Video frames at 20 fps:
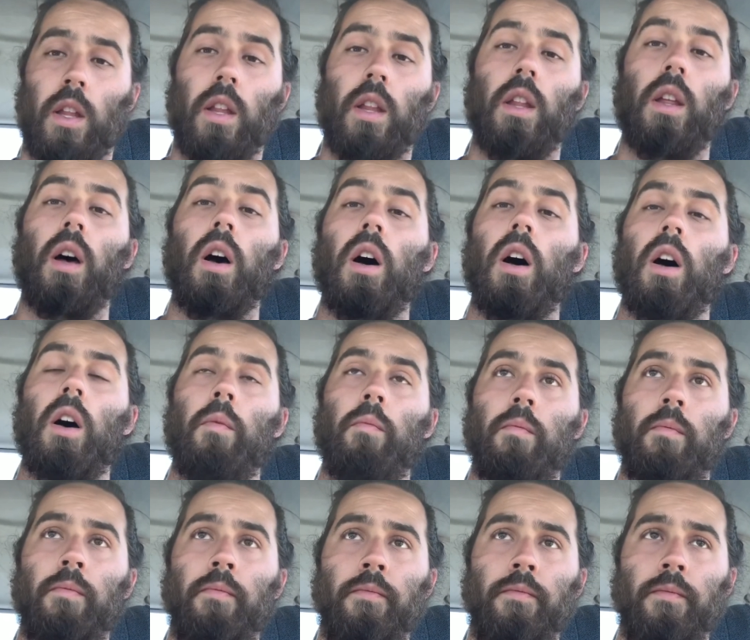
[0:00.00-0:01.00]

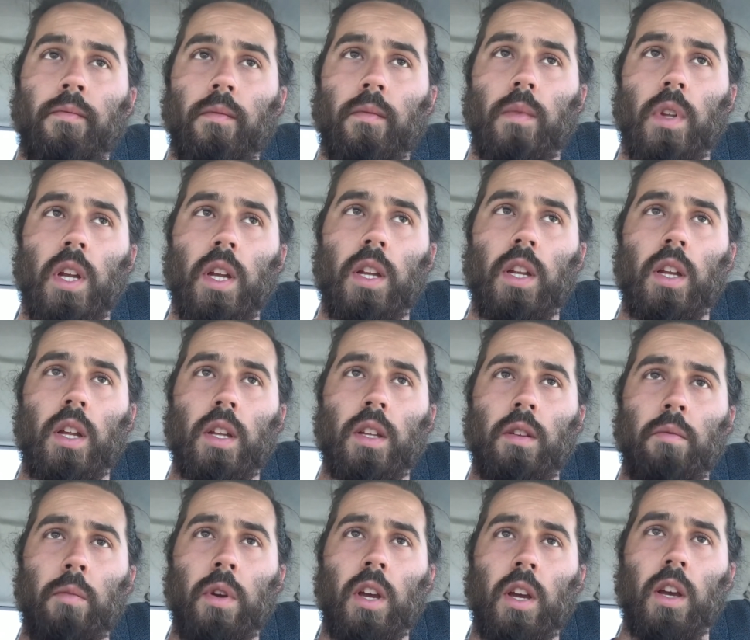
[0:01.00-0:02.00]
um, they did it
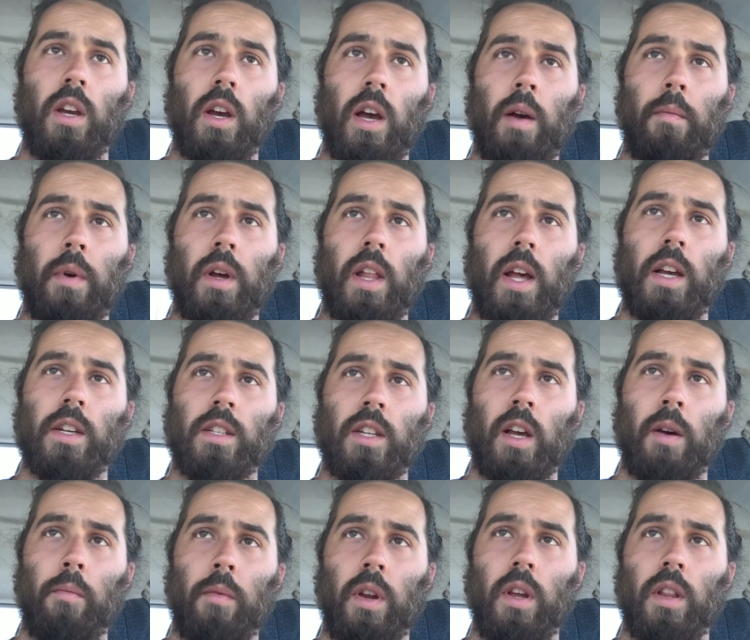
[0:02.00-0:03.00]
to me at my last
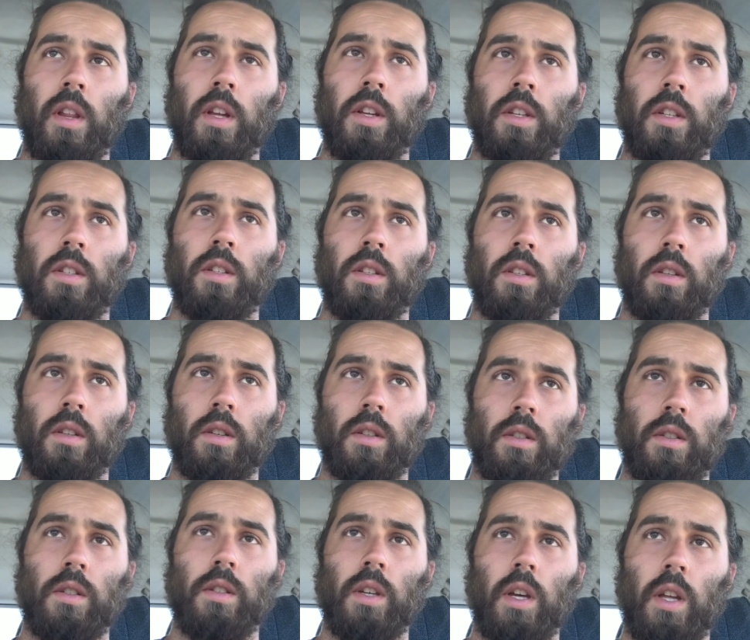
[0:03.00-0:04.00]
company. They just
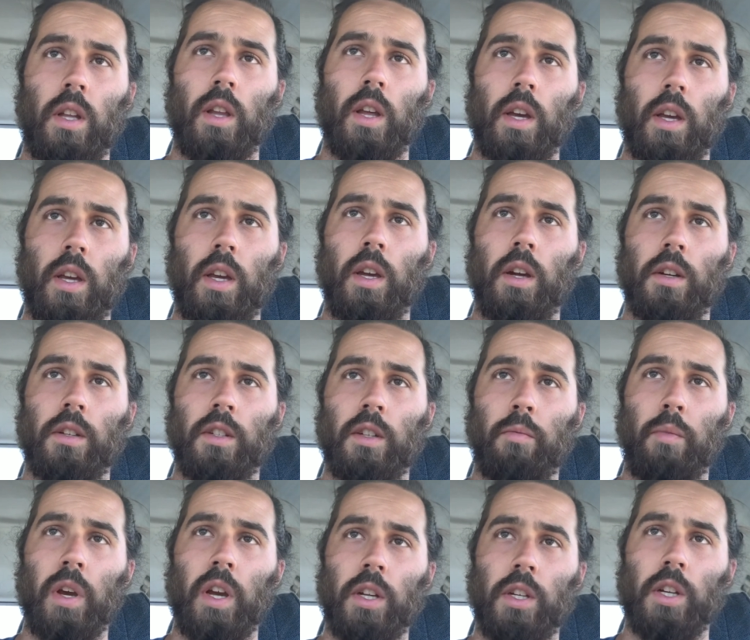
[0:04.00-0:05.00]
said like, here's your
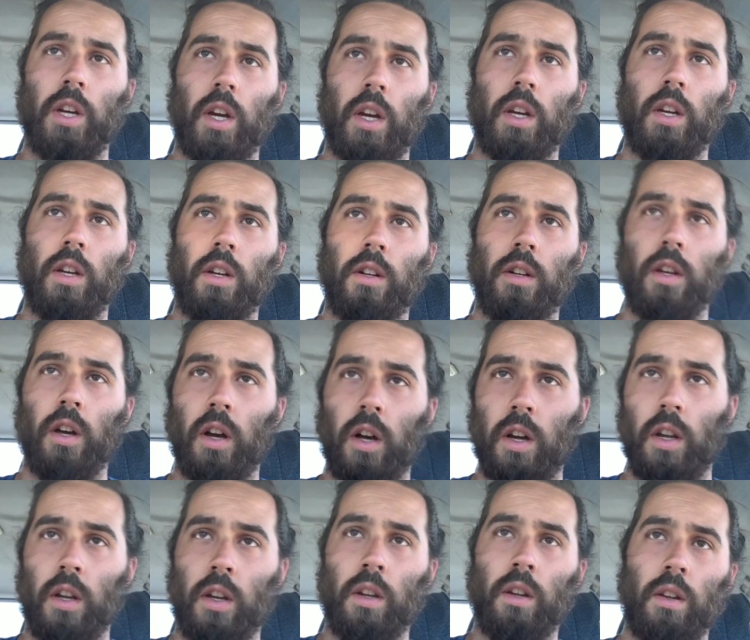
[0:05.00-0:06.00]
paycheck, you're
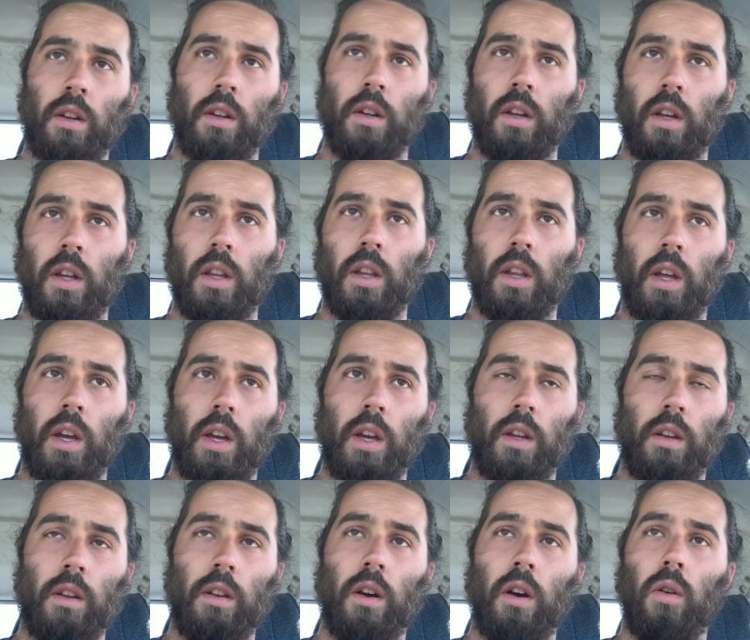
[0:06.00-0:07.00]
done. And like
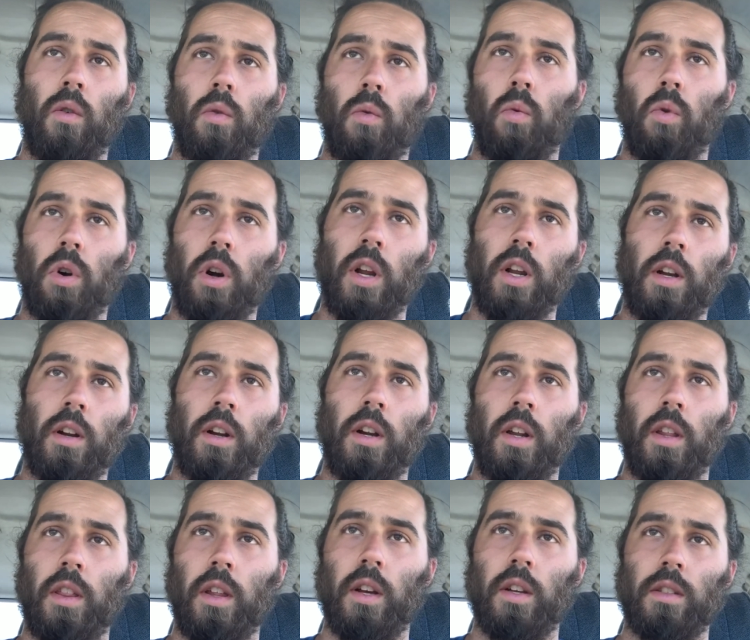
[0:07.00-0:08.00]
no warning or
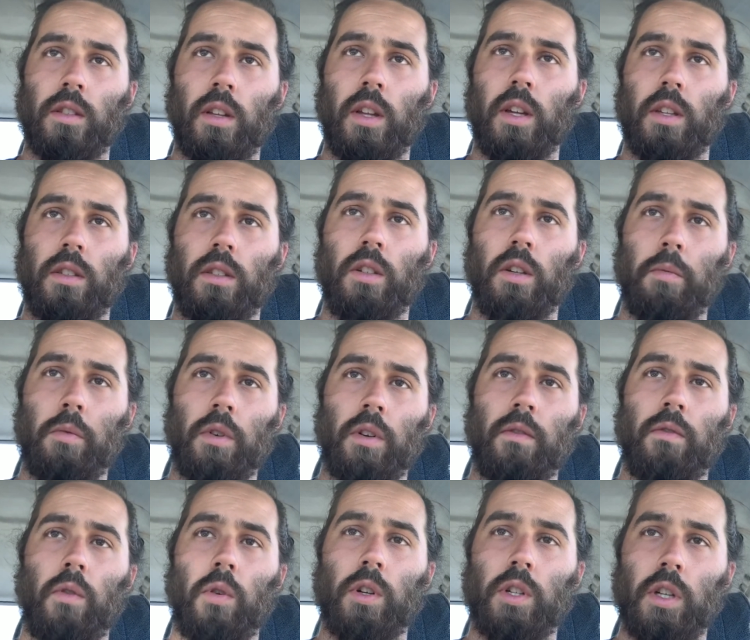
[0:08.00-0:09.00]
anything. So that's super
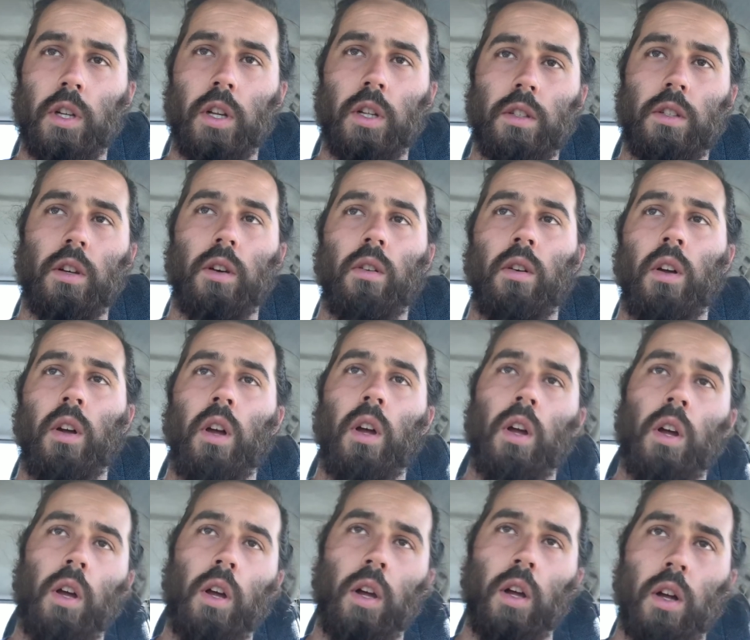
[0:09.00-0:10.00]
unfortunate. So
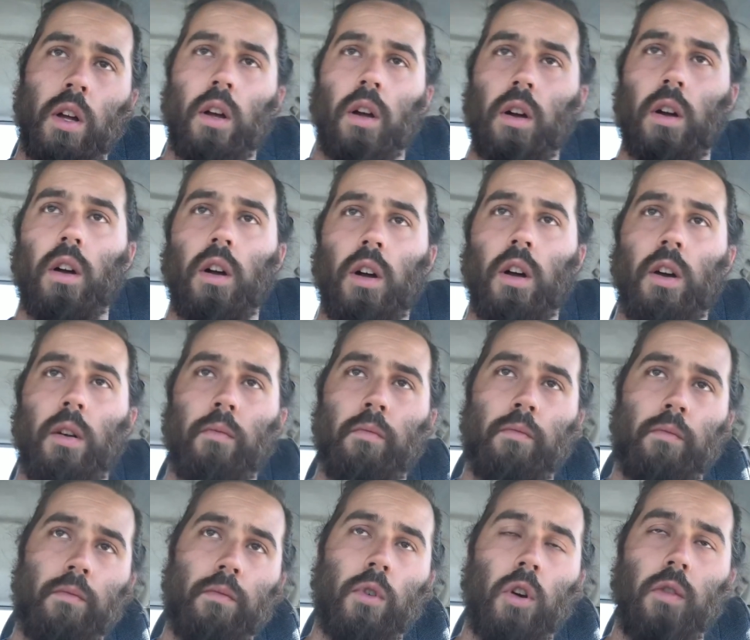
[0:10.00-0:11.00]

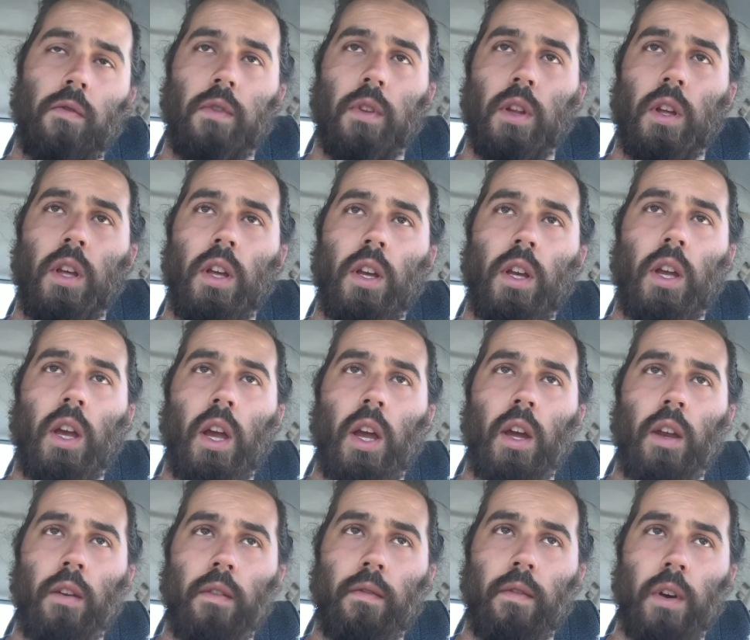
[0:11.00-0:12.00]
um, hopefully he
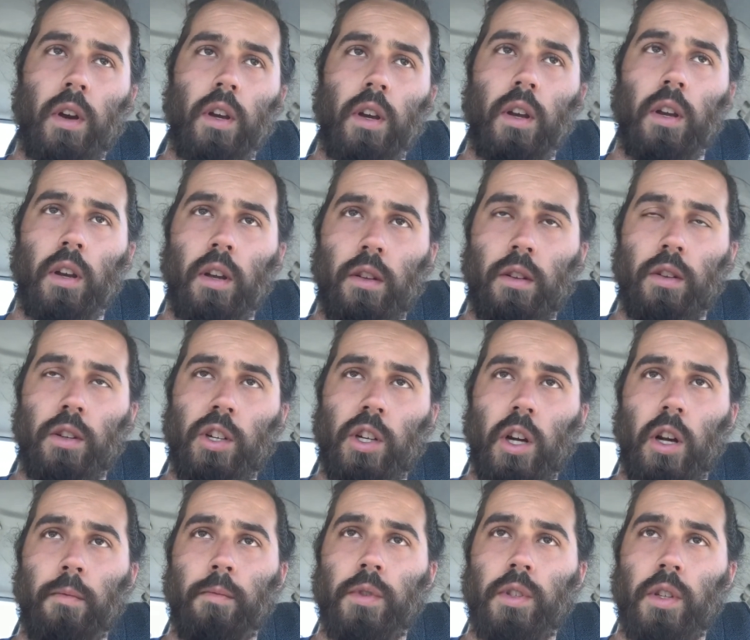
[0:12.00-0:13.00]
can find another
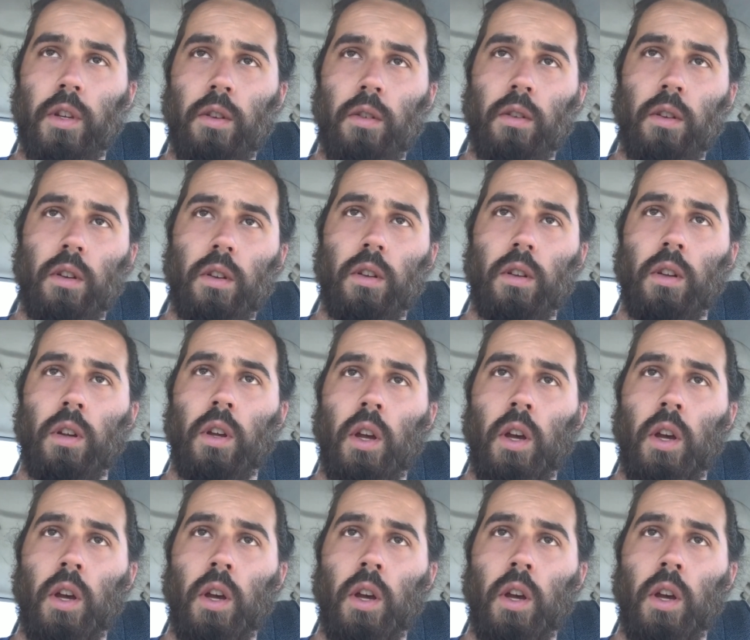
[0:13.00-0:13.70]
job soon.